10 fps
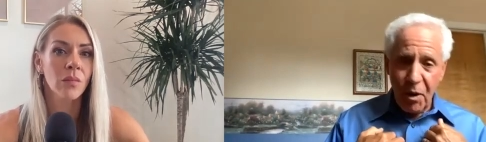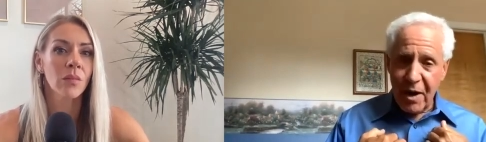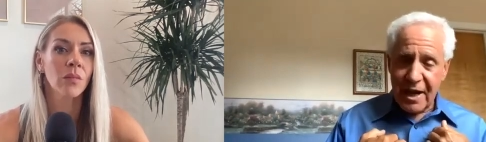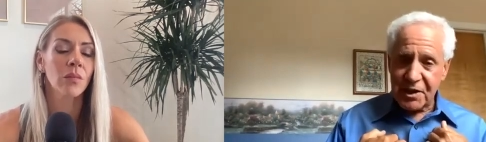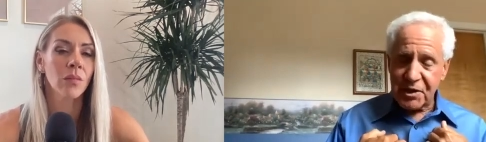Speaker 1: way
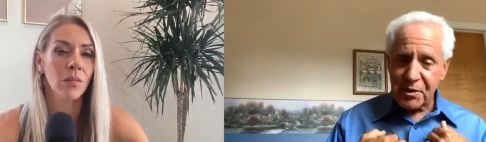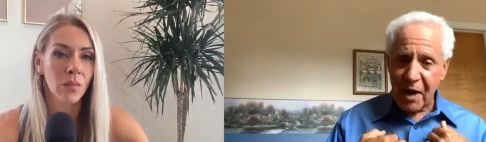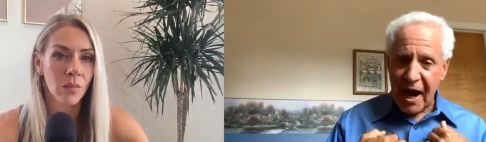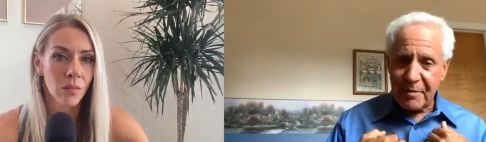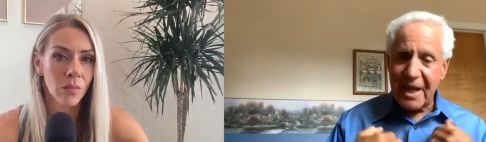is this
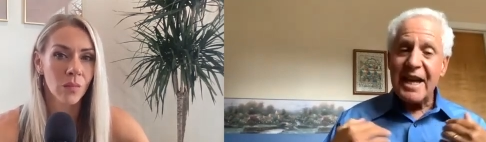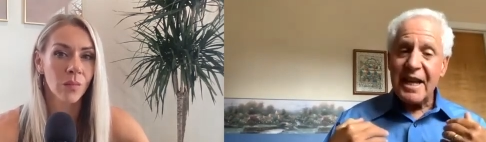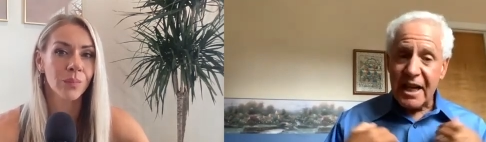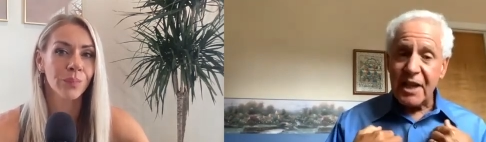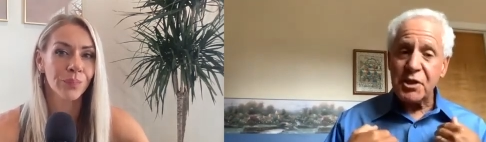drama.
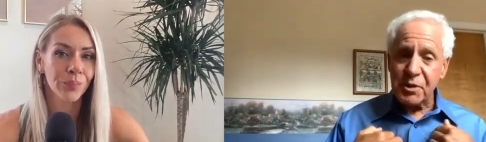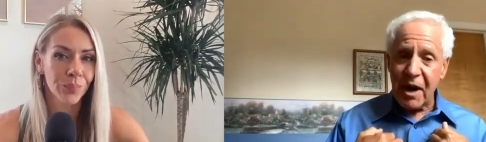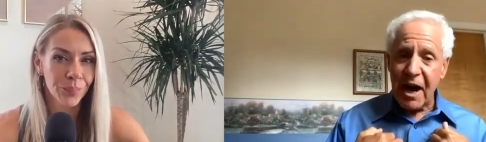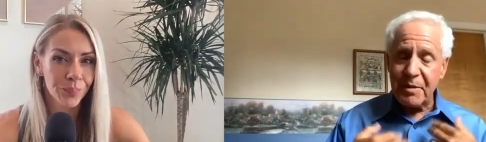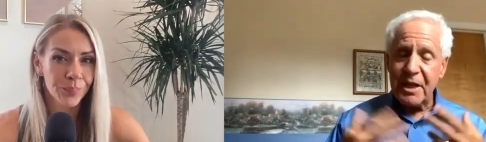It's
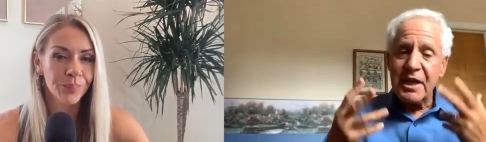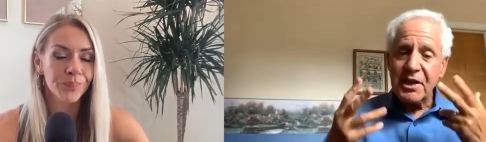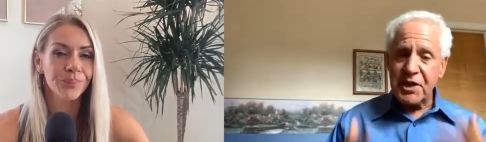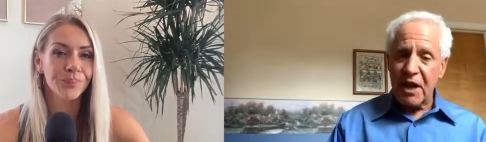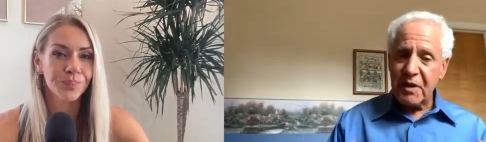trauma,
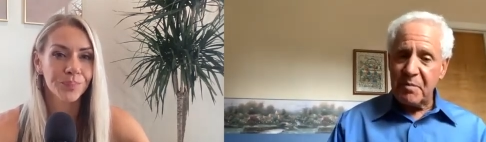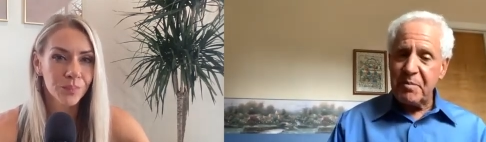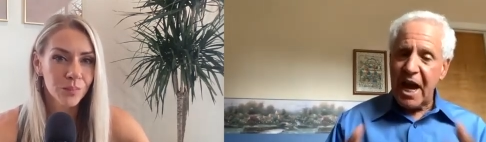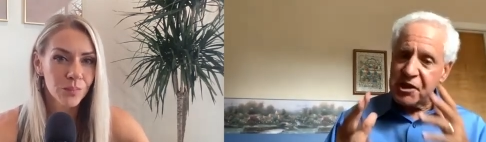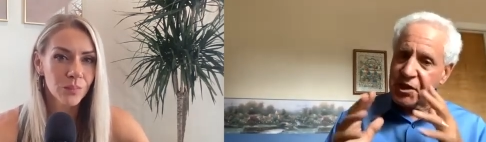
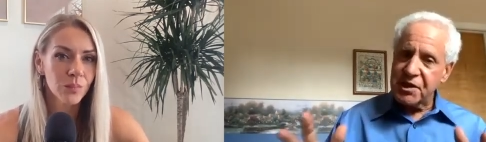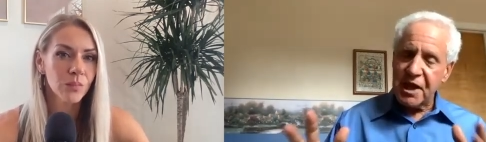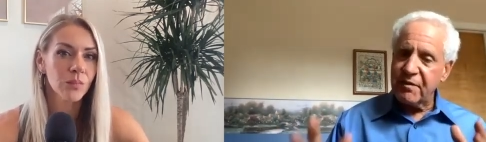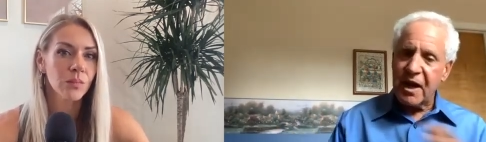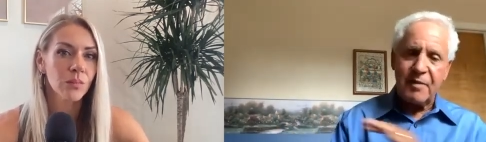self-compassion,
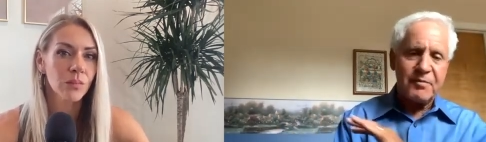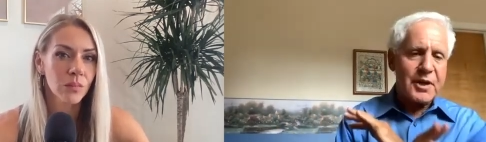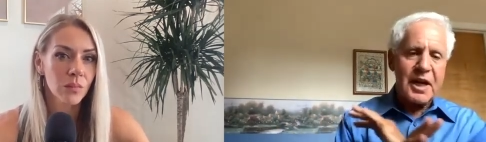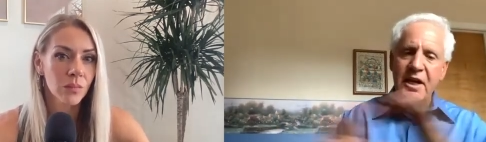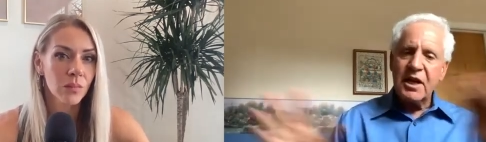
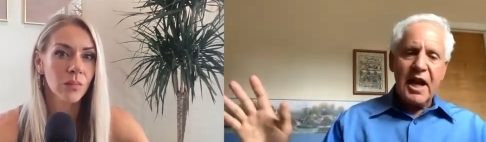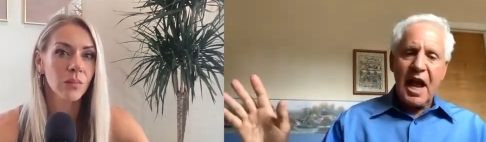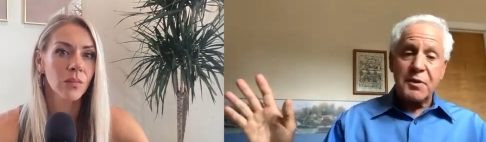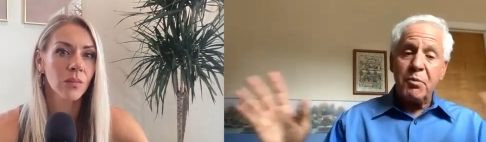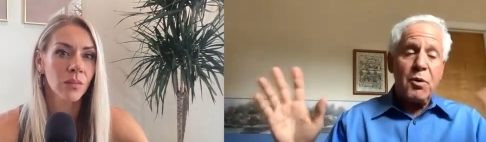self-comfort.
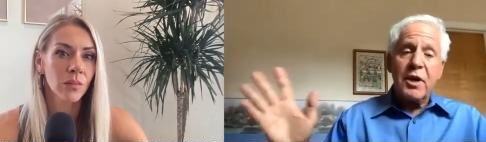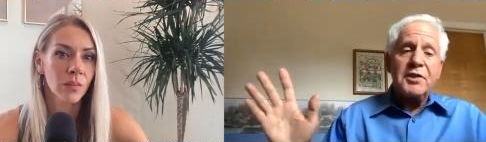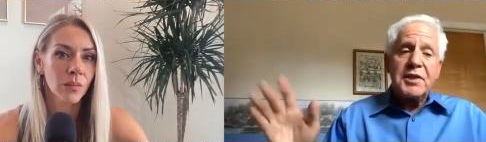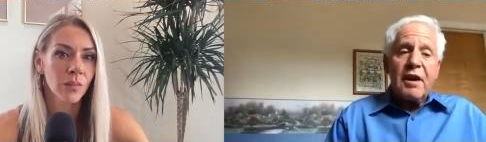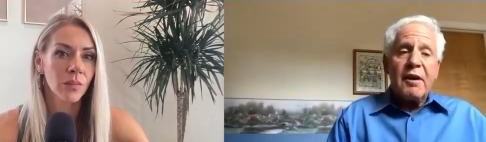As important as
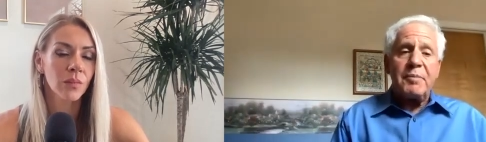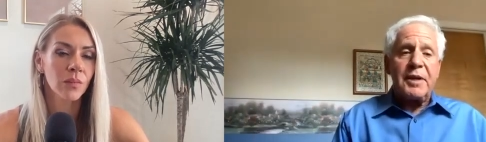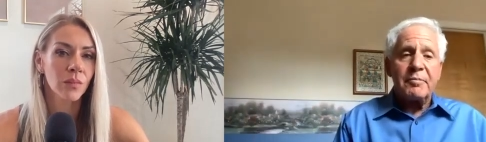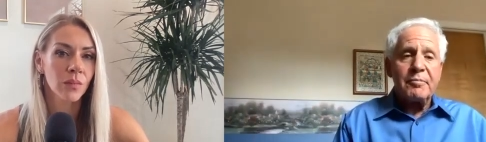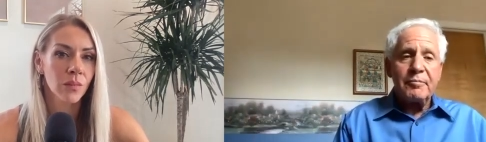therapy.
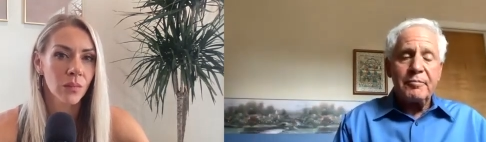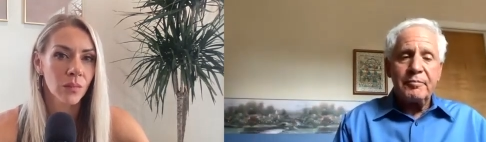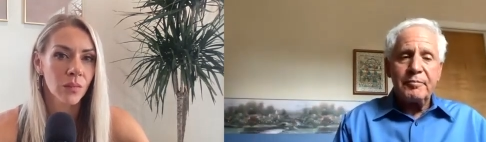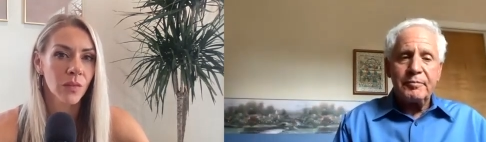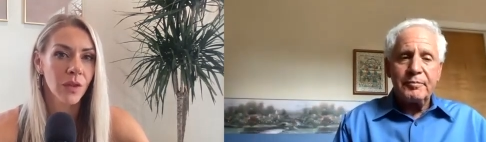
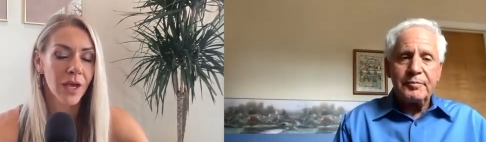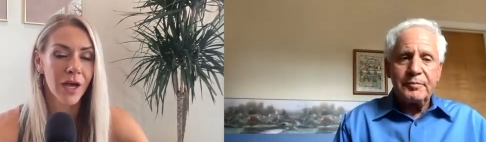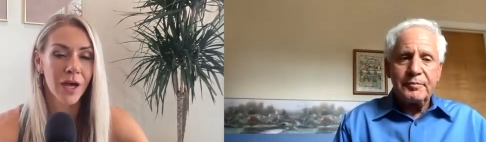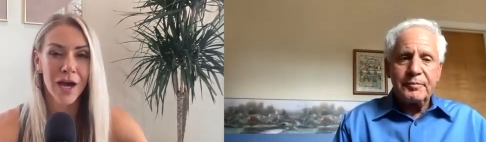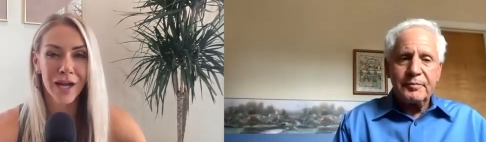
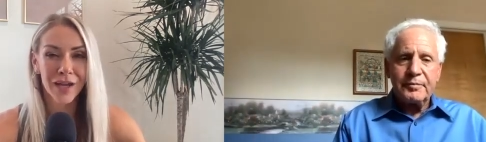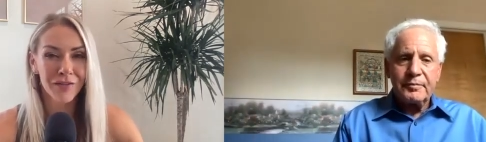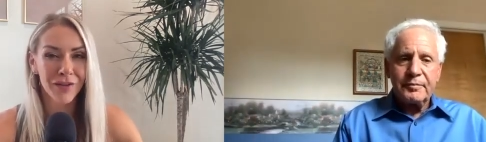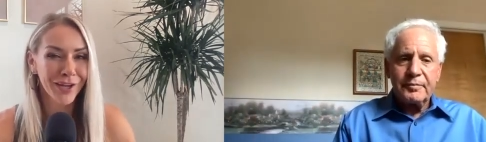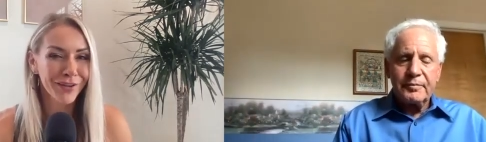
Speaker 2: Yeah,
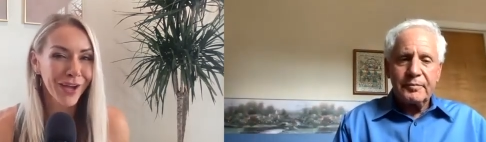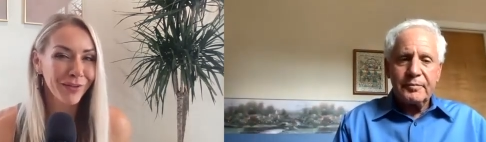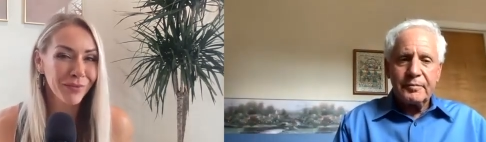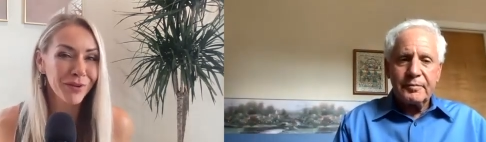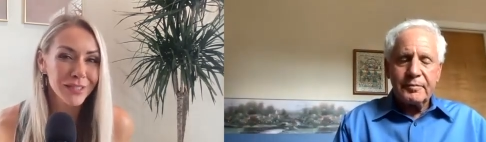I
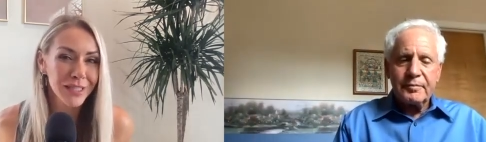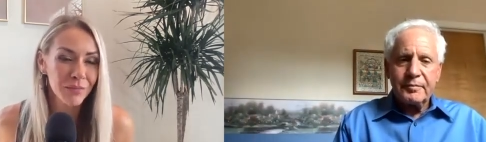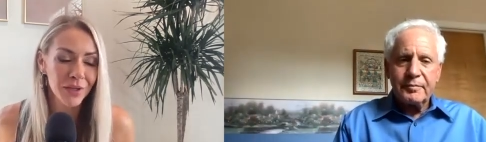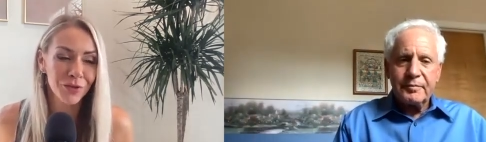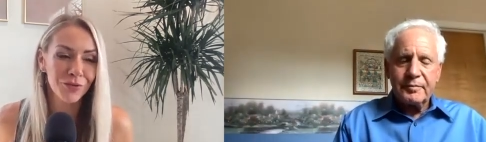personally
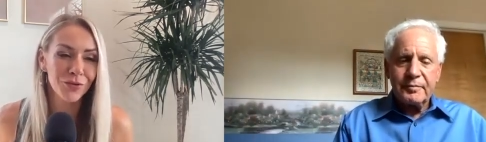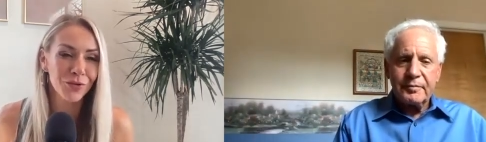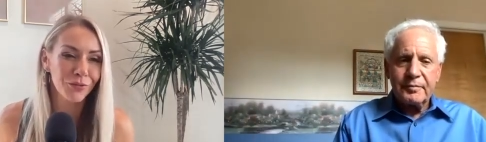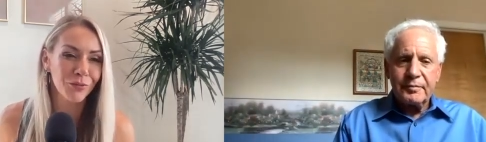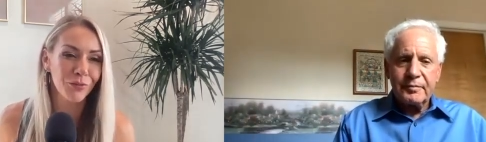been
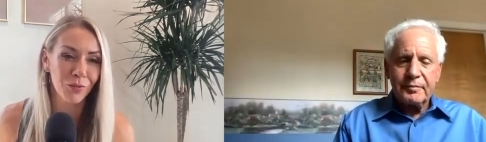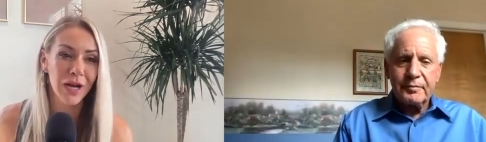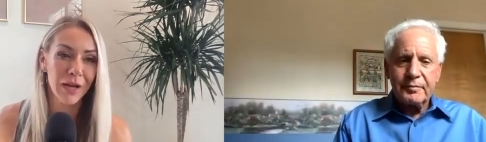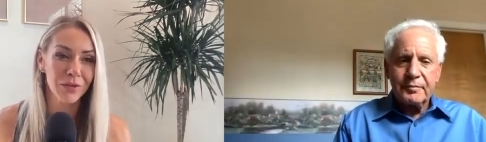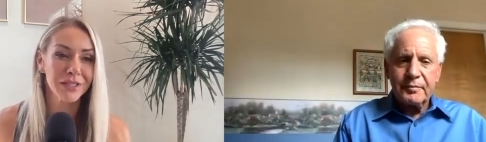through what
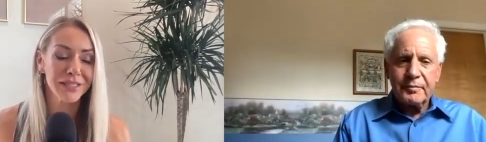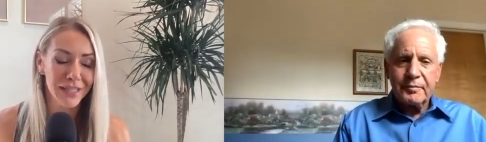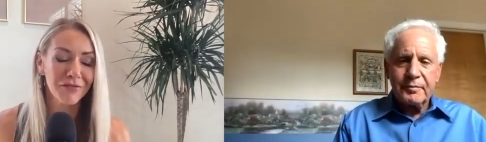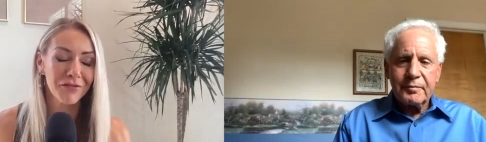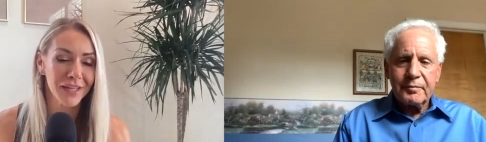I would
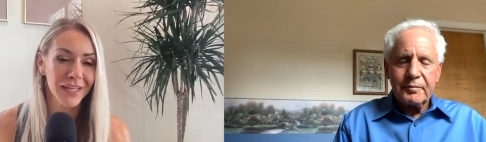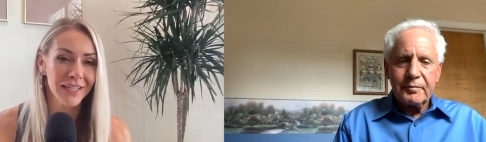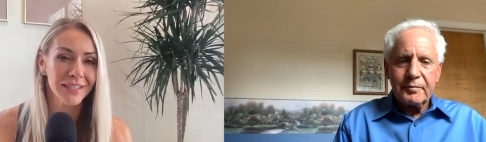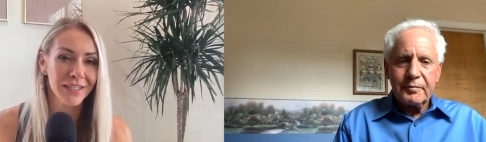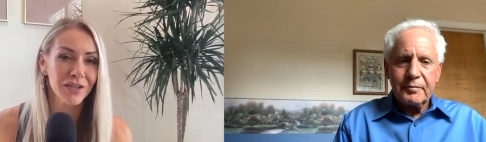definitely
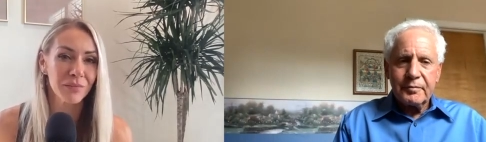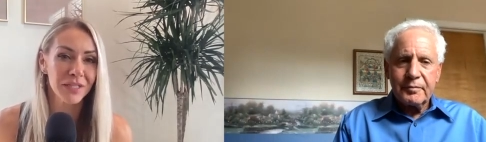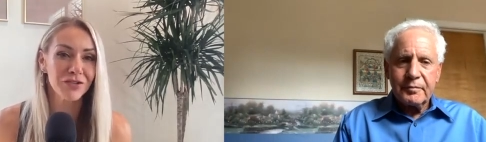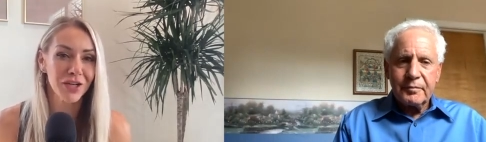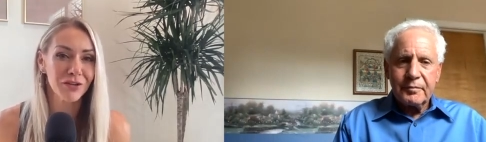consider
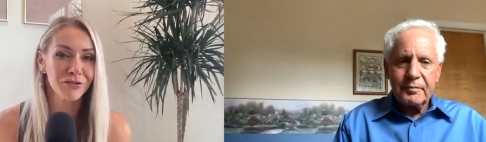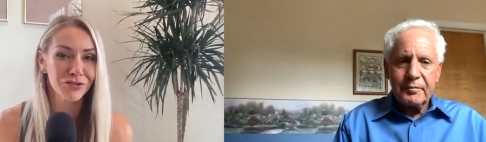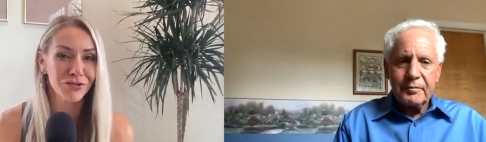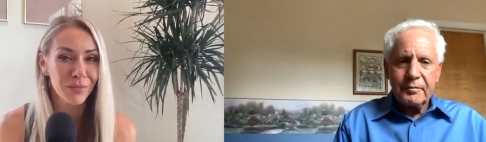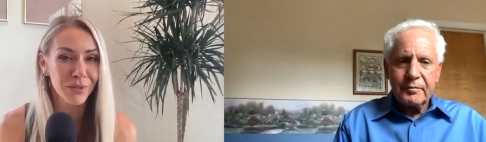betrayal
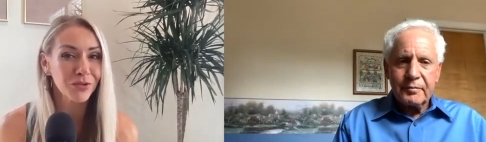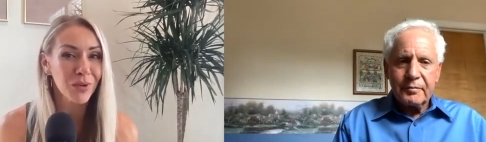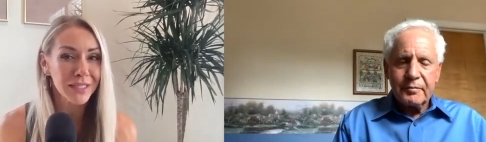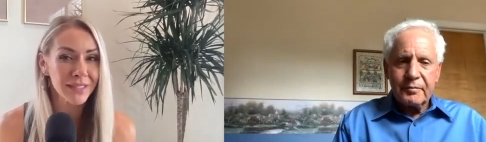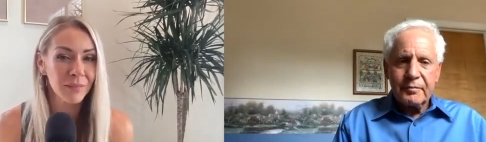trauma
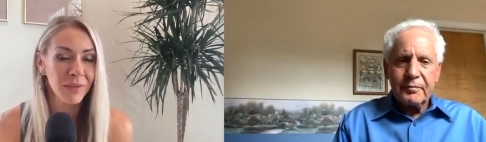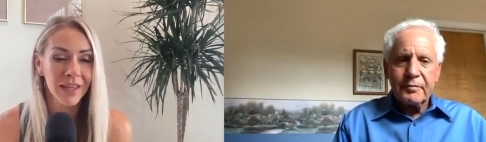twice in my